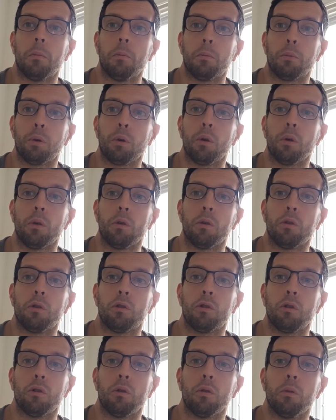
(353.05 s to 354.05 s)
prone
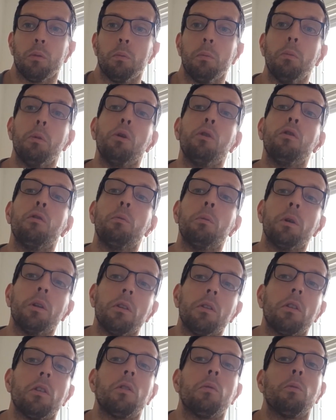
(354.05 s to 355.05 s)
to
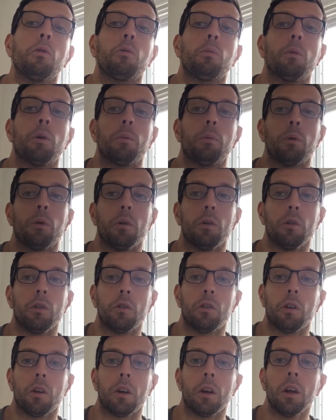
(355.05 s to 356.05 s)
movement, it's much more prone
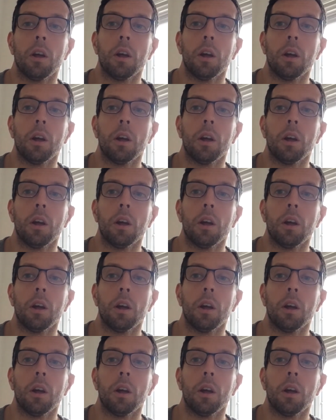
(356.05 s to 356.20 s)
to